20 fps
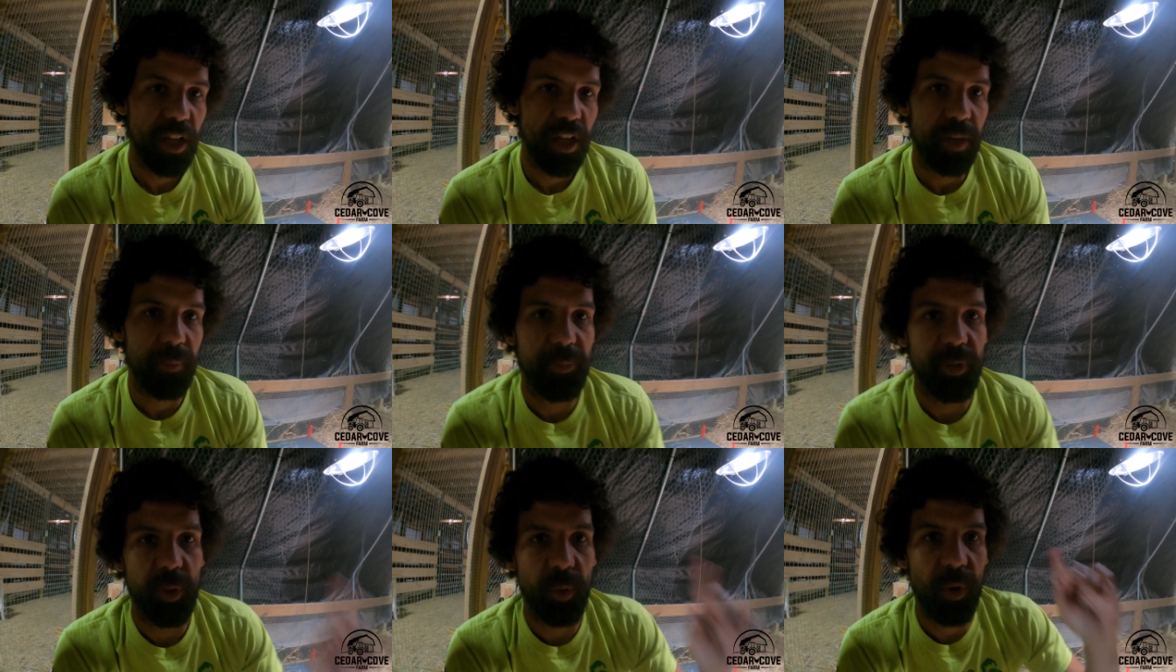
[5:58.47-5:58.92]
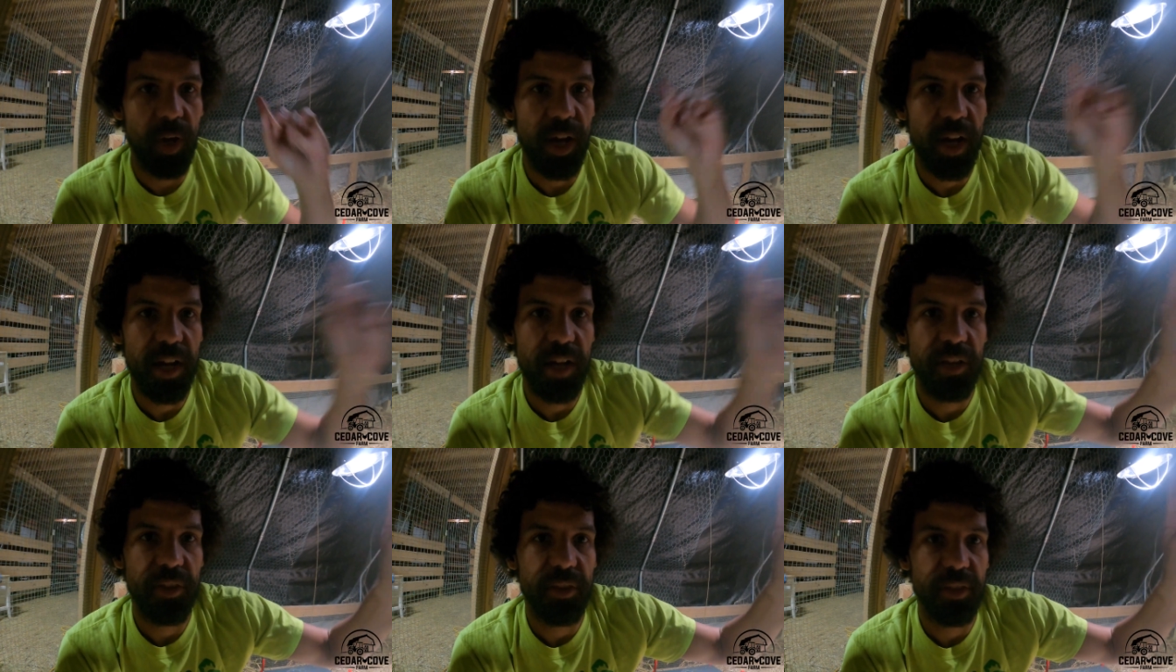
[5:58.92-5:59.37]
I'm going to
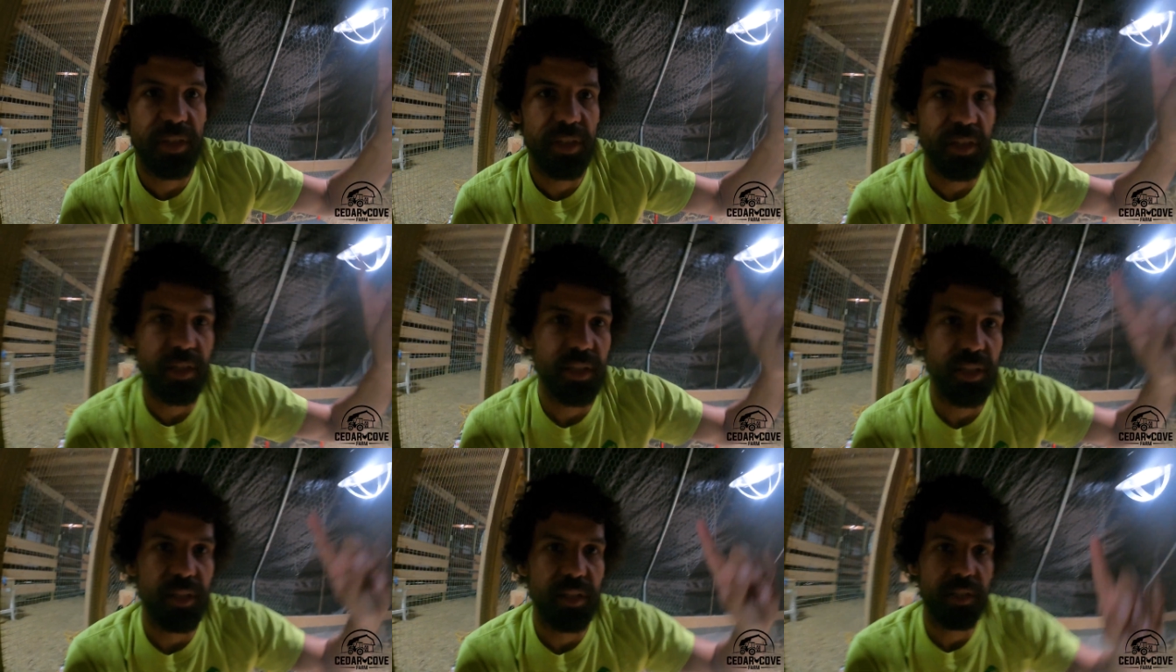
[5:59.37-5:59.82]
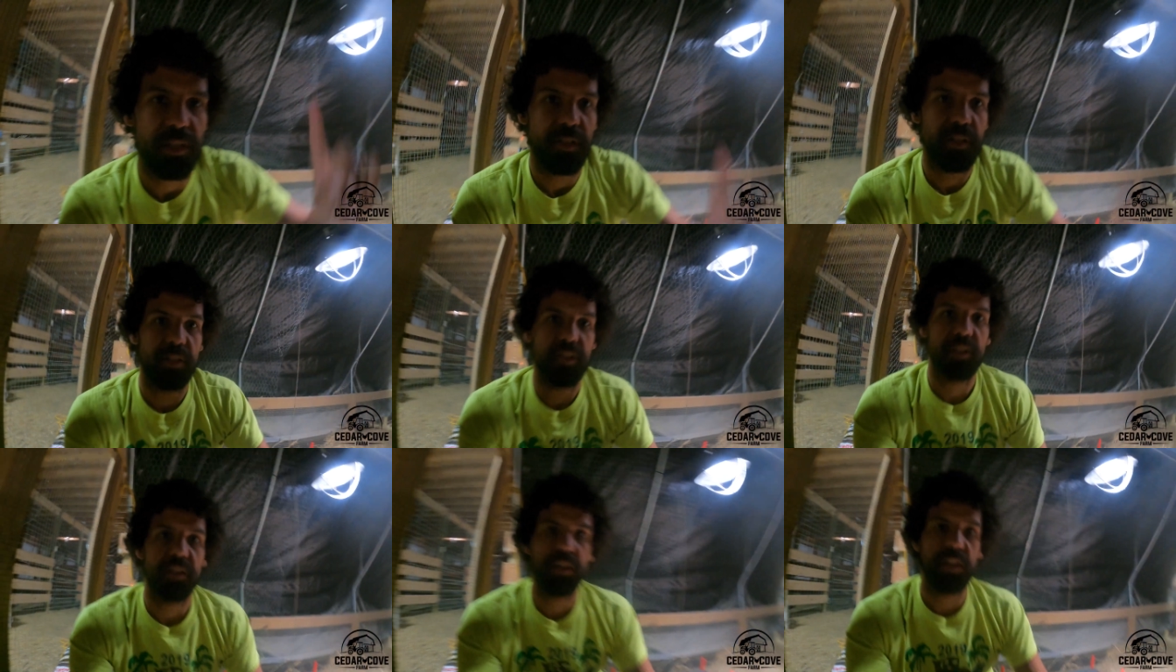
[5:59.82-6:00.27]
wire the
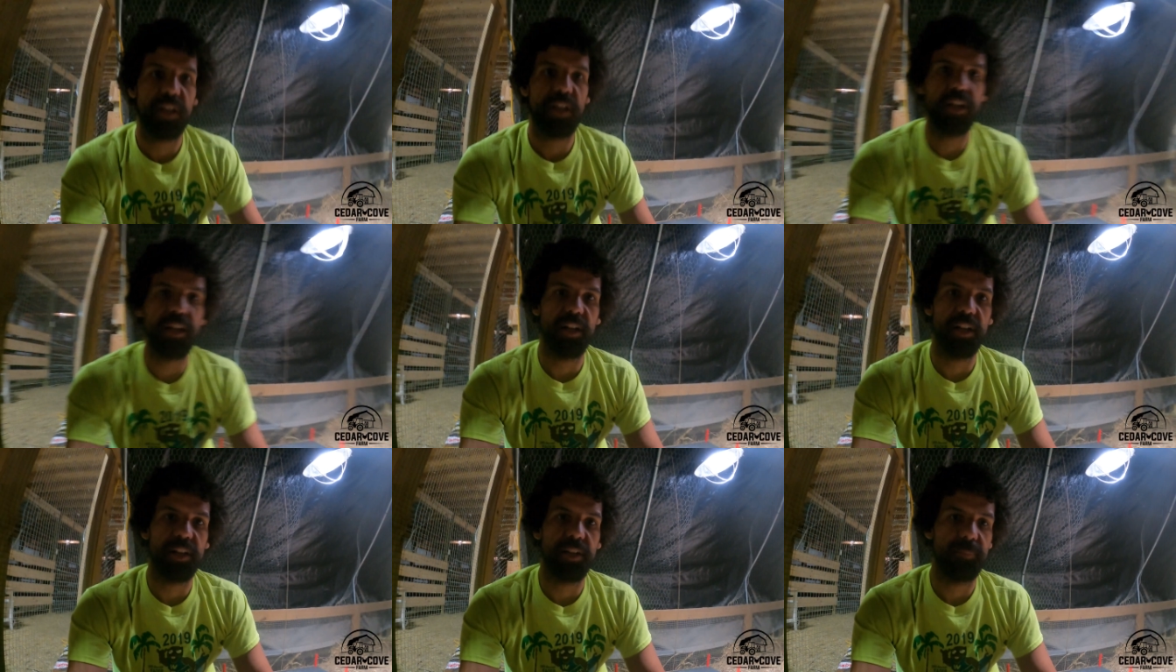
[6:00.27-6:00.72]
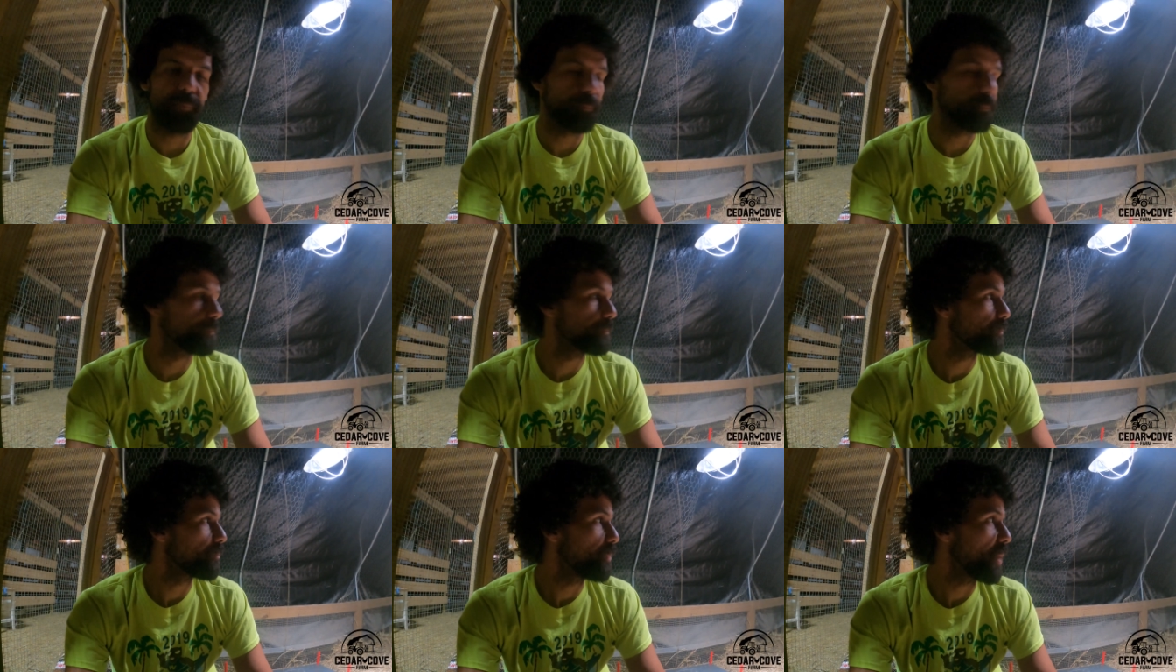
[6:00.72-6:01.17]

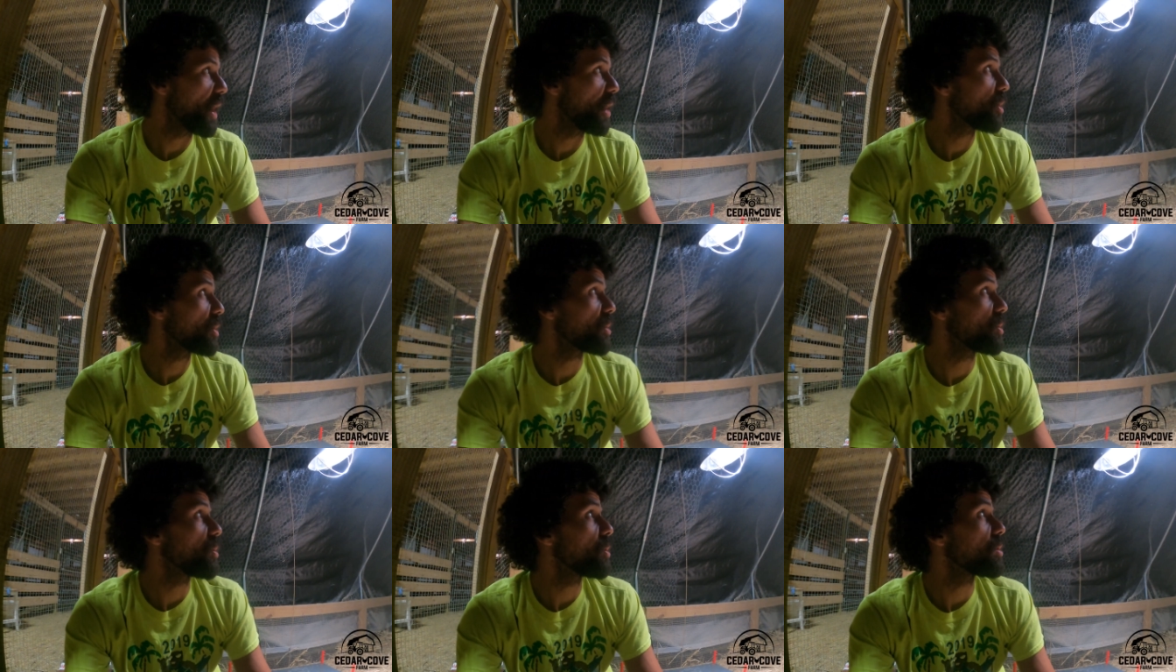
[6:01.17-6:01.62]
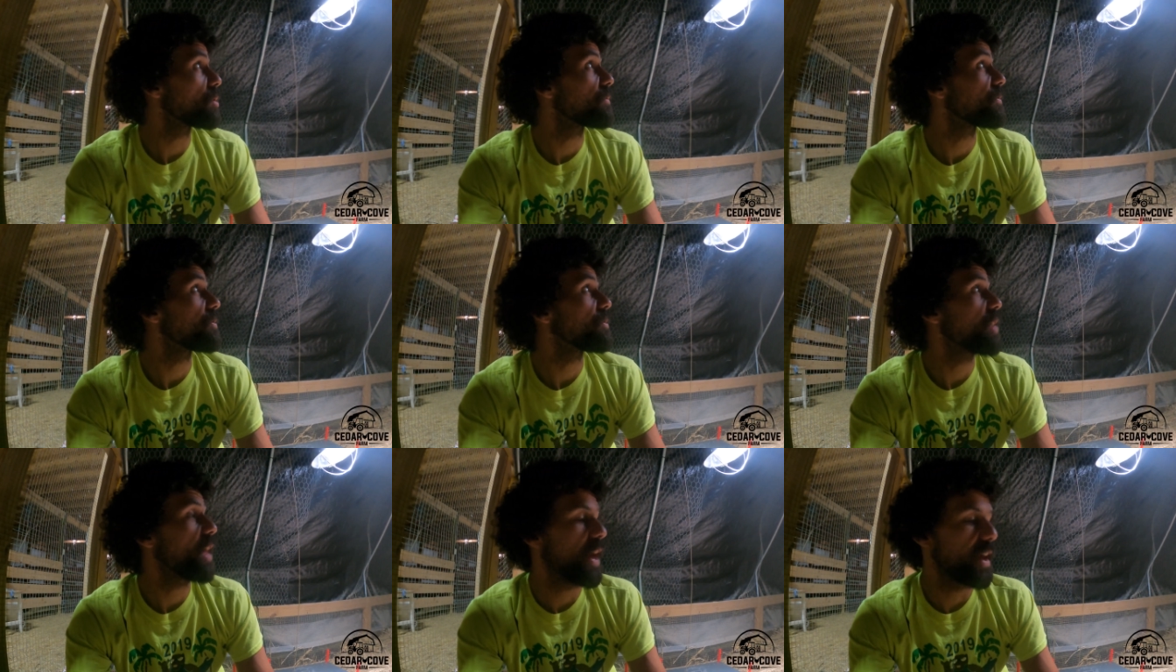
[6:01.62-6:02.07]
power cord
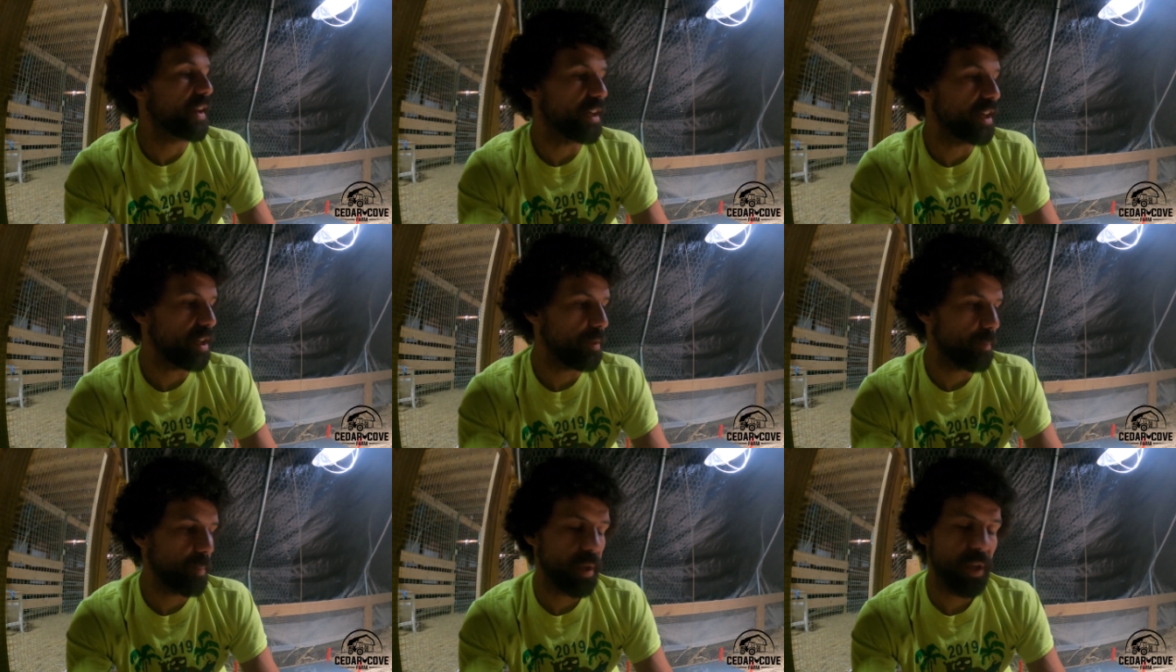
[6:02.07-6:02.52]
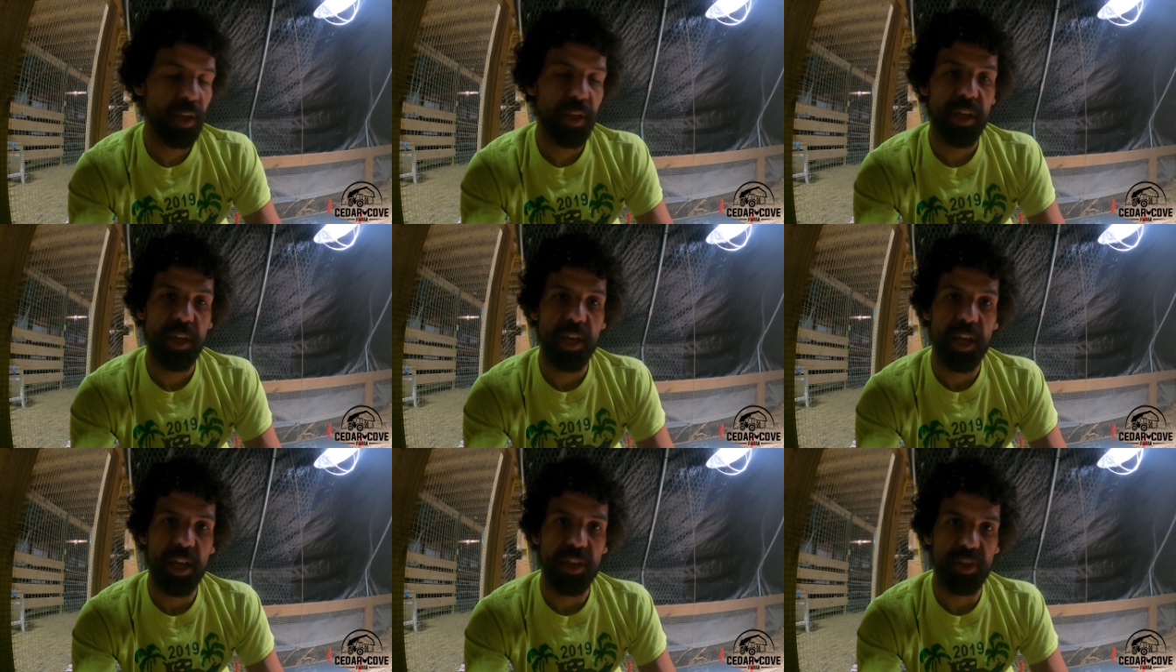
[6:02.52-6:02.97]
for that up,
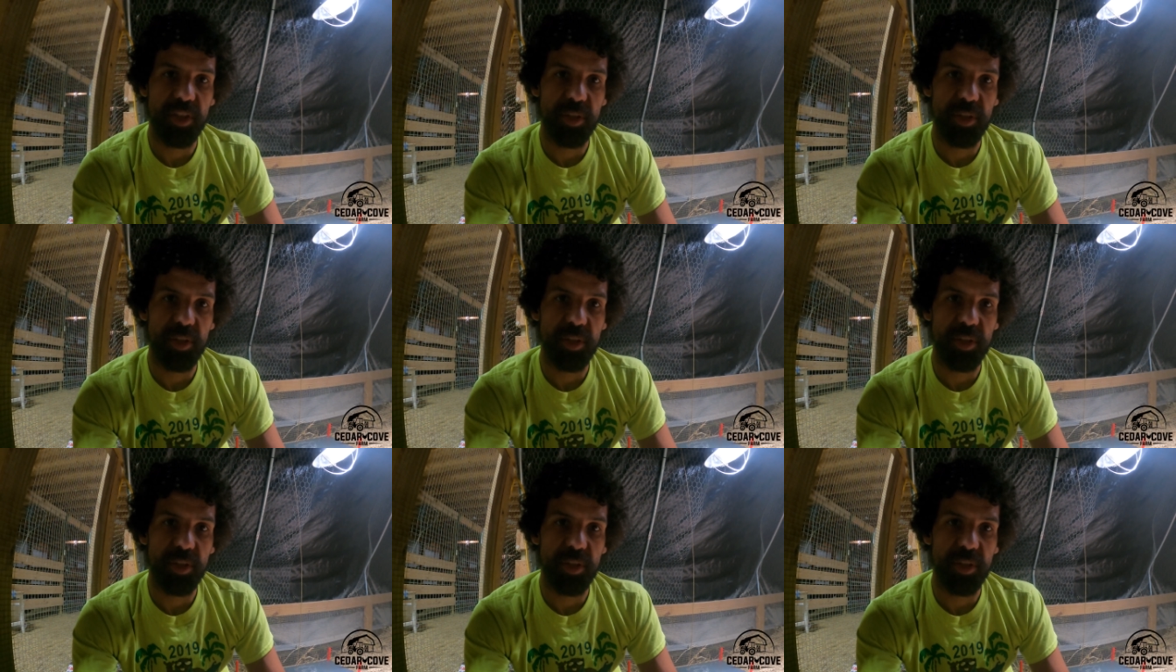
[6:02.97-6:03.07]
and